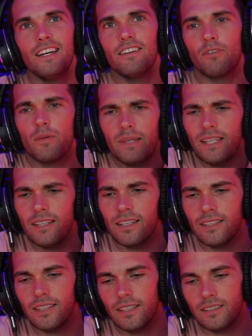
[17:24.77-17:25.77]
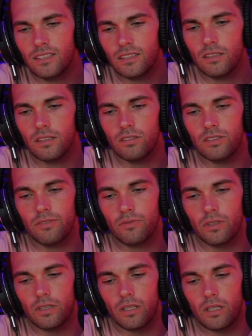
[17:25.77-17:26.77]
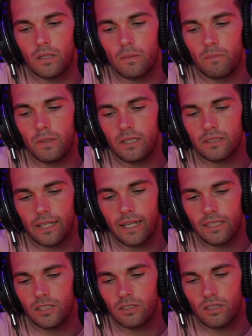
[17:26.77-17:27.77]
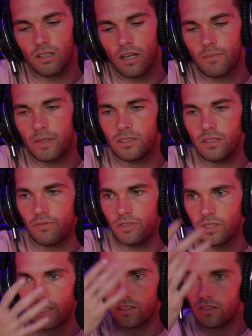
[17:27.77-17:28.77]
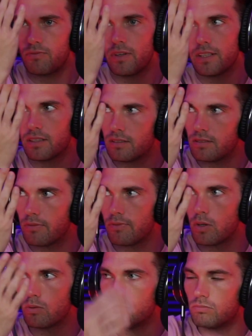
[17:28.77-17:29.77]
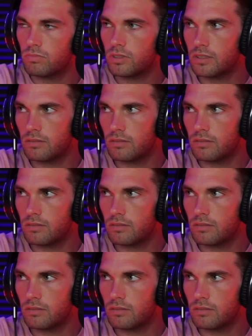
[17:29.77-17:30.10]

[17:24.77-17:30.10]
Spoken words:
for me, it's just a little different because like a lot of my stuff is like this face to phone,